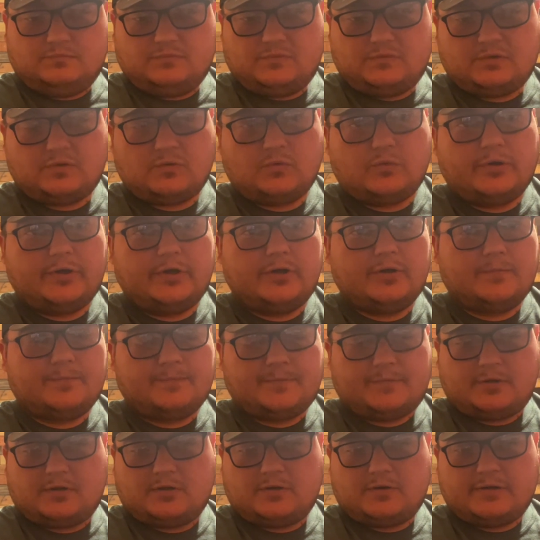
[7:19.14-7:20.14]
Well,
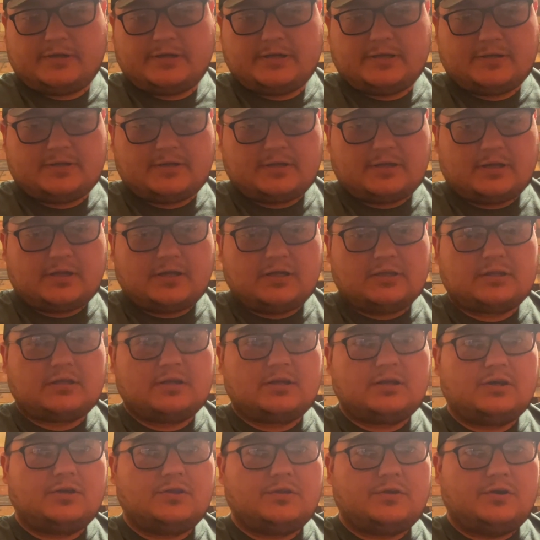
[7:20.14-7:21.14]
all right, I got
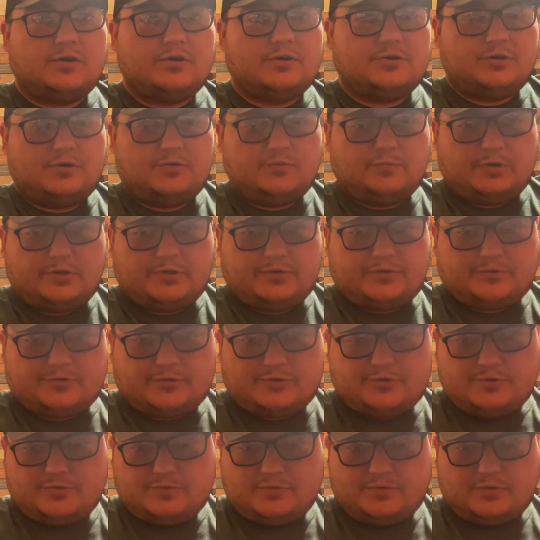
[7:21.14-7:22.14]
that other 100 went
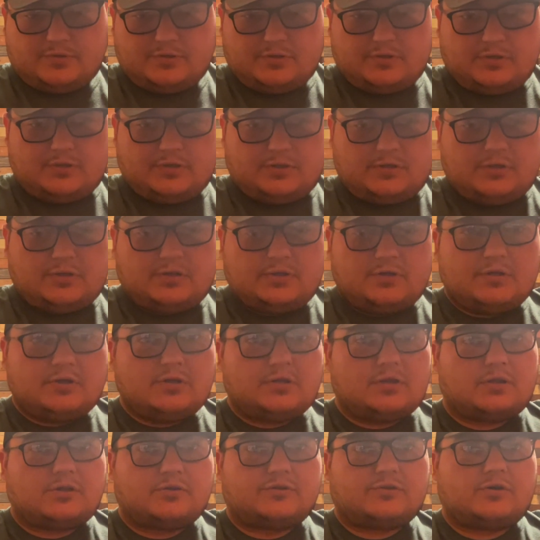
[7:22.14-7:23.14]
through.
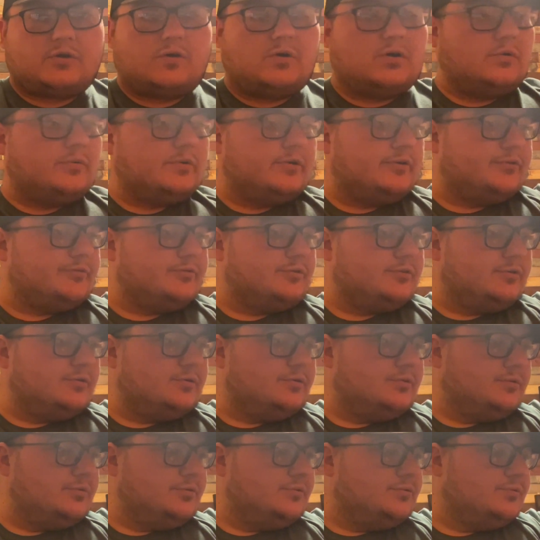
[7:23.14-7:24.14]
So I went
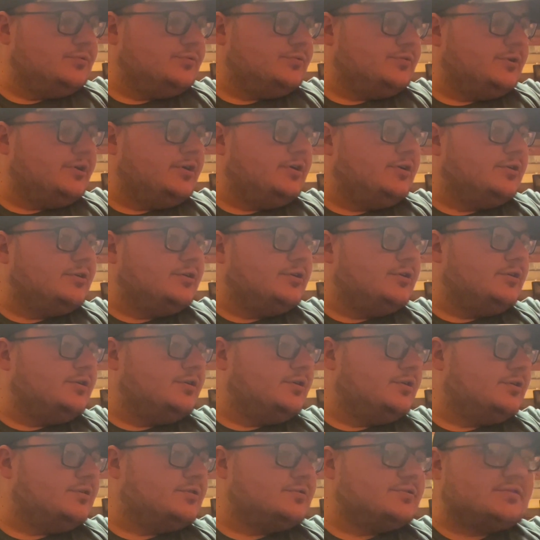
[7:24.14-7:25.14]
through 300
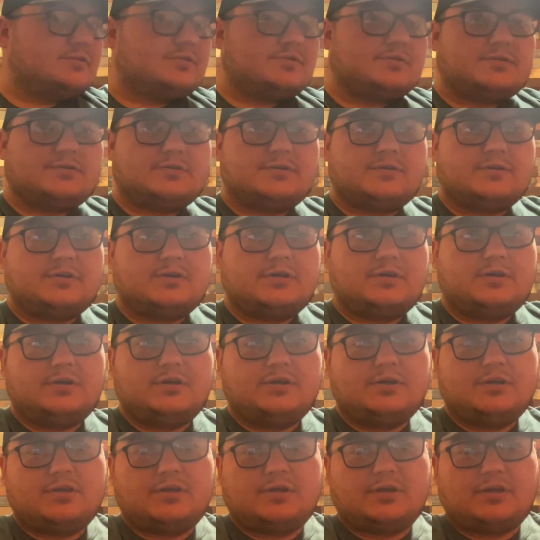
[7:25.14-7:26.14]
hooks,
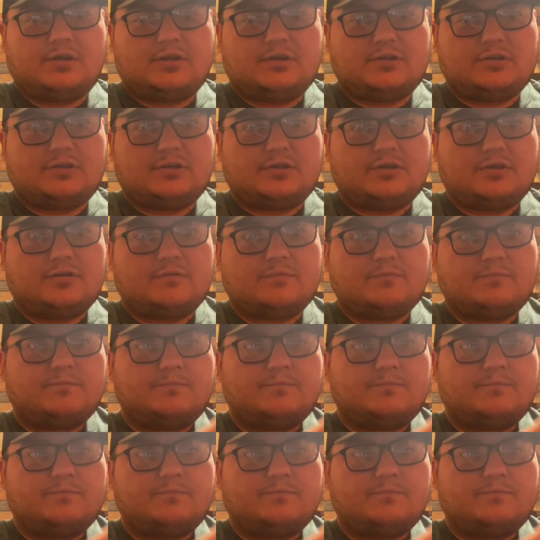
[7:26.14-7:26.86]
and I